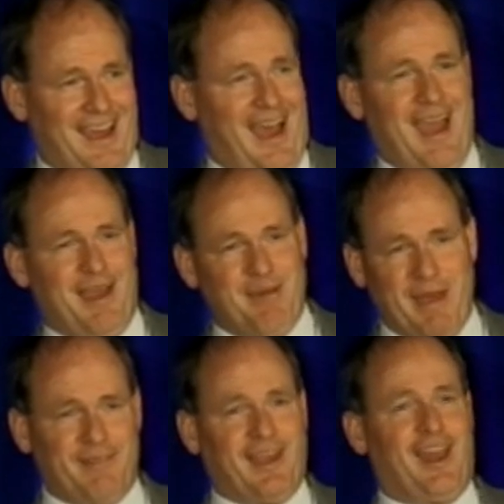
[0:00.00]
I, I,
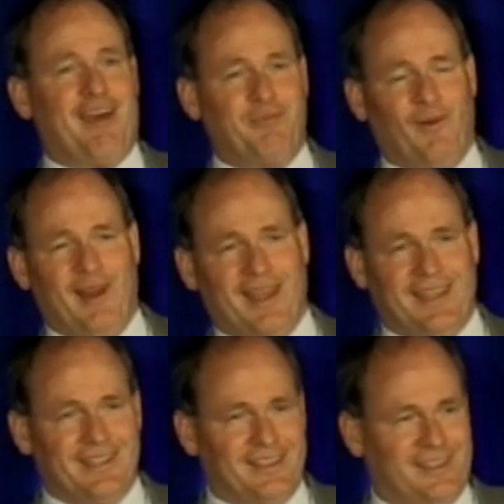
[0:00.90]
may have cut off more than I
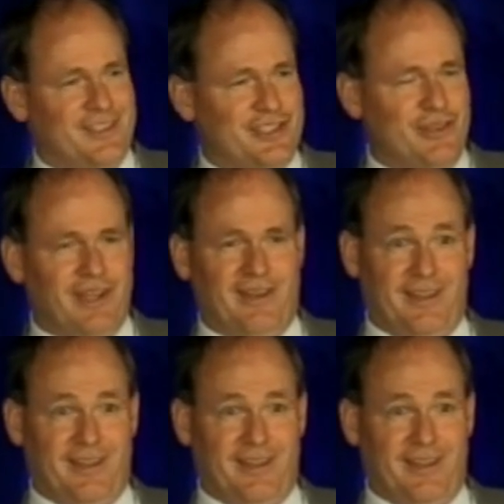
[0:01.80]
can, can chew here.